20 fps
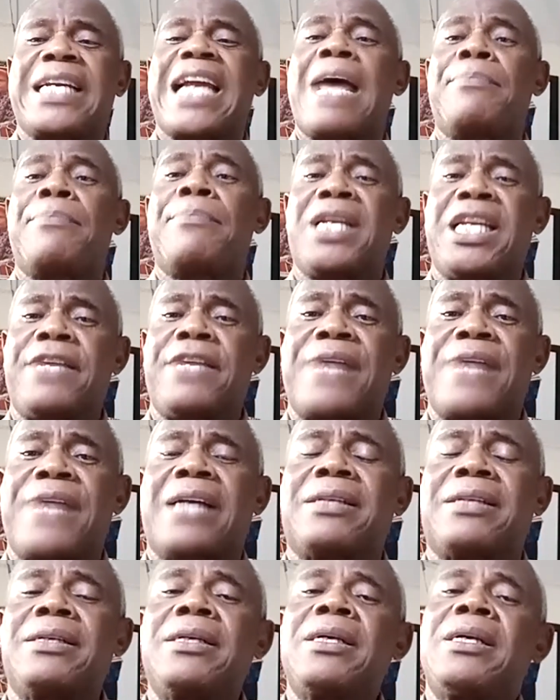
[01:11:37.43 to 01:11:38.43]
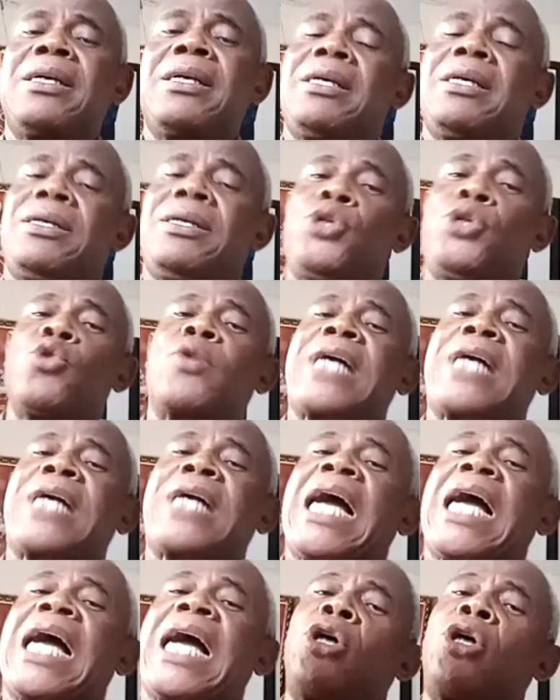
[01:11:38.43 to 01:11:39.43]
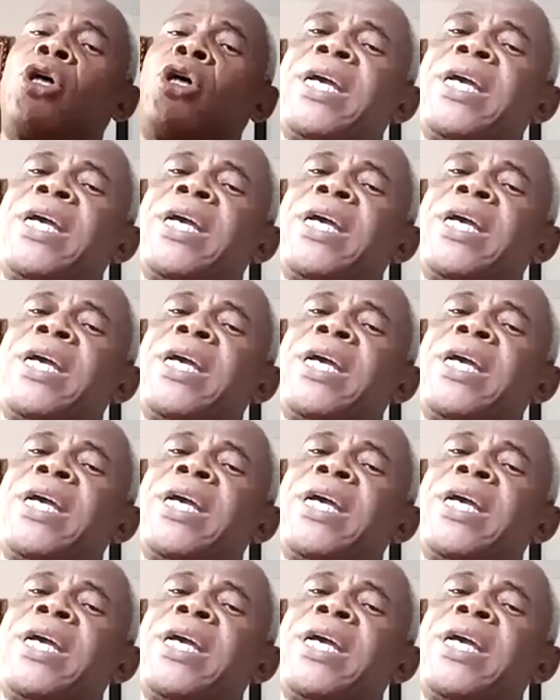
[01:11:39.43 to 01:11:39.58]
I believe that you cannot do